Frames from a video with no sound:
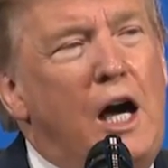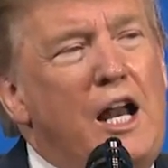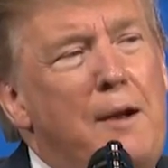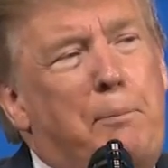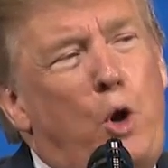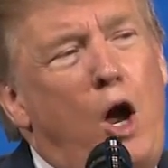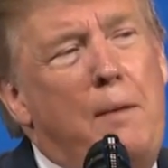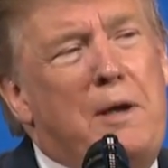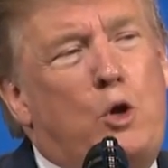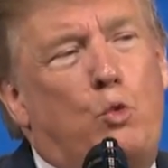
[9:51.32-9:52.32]

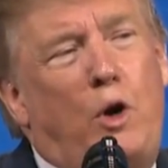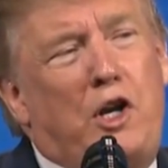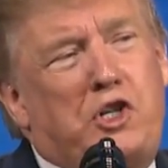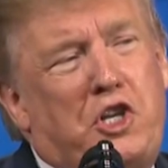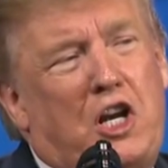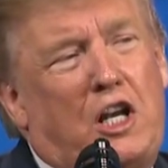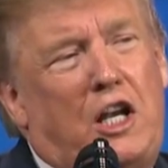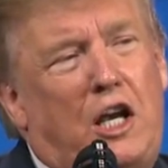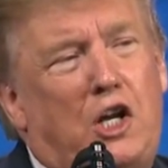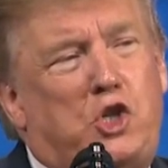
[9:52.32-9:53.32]
Unemployment
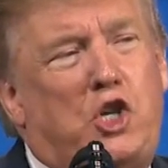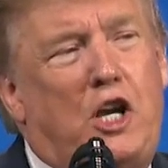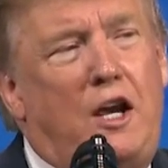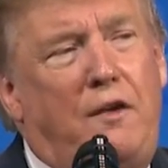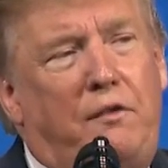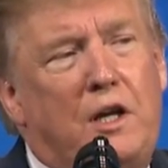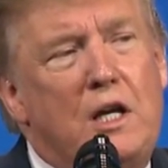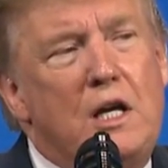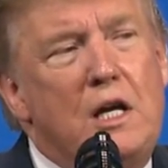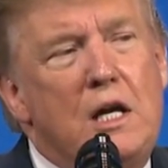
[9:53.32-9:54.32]
recently achieved
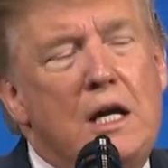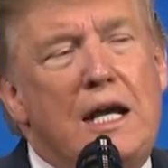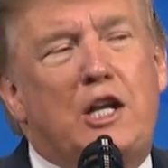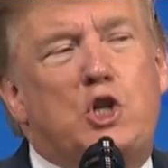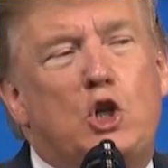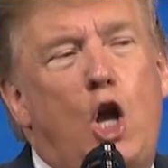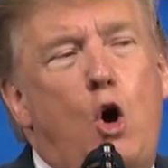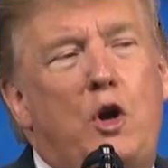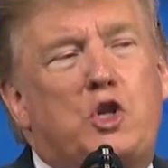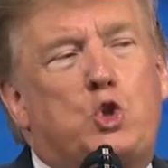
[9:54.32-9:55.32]
its
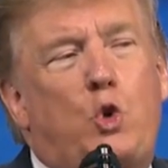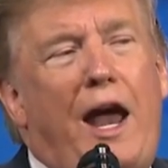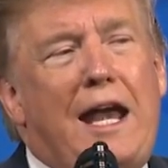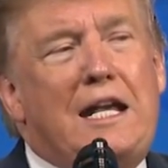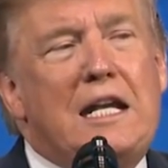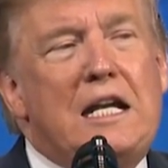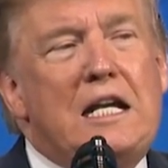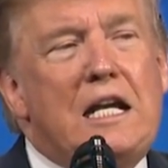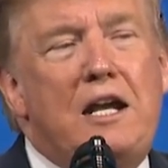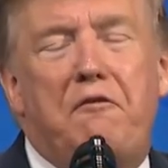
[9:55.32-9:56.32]
lowest rate
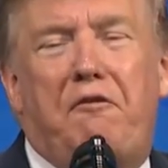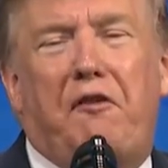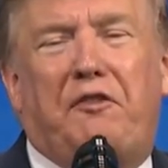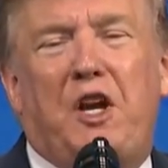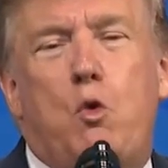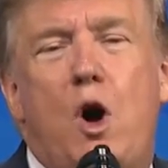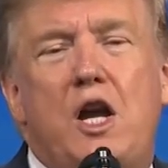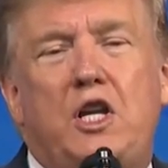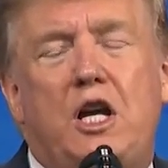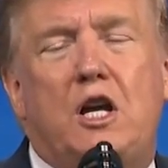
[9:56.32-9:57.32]
in
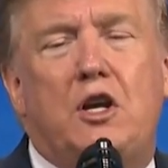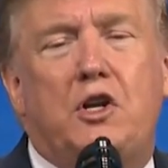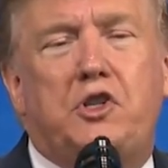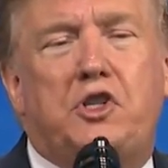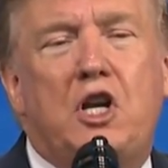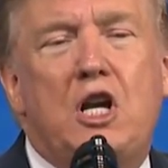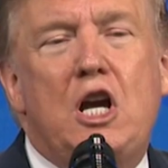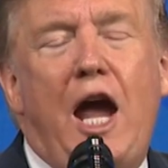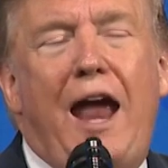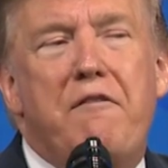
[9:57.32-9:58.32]
51 years,
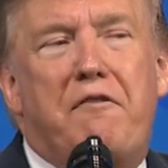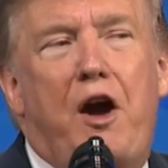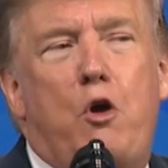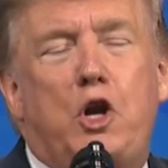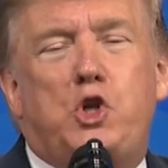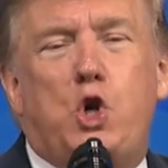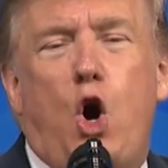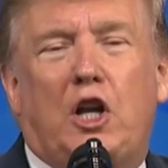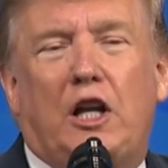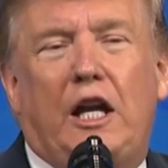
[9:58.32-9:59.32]
and very
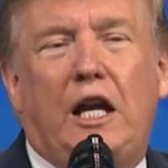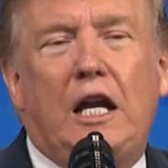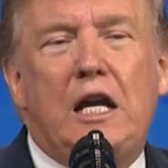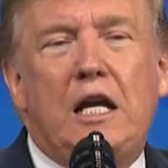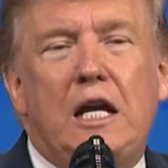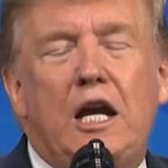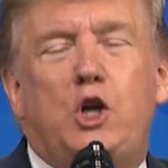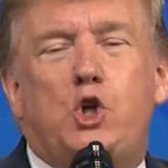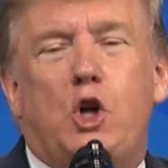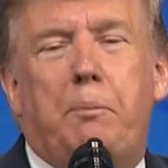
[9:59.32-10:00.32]
shortly,
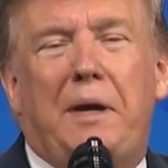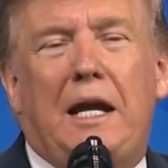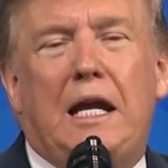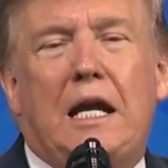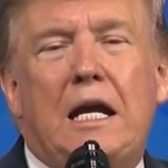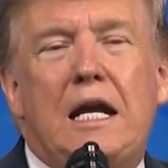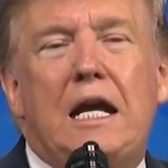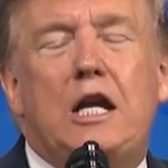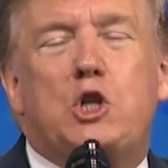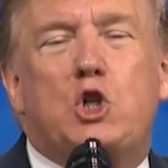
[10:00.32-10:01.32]
it should be
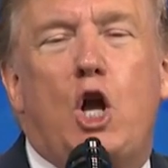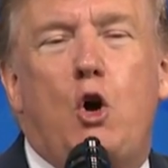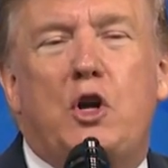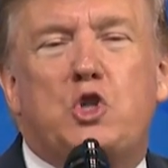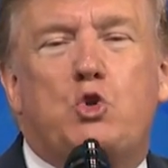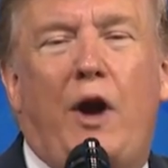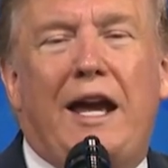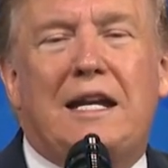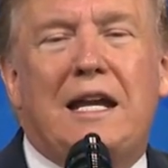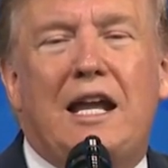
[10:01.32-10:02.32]
its lowest
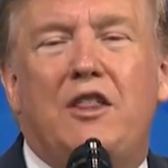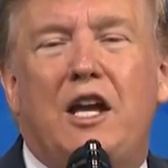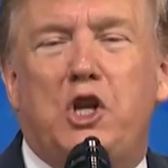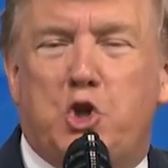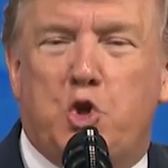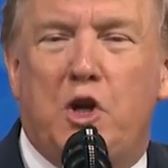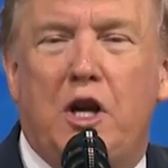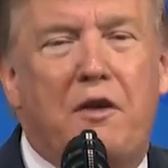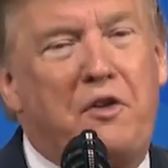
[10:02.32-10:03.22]
rate in the history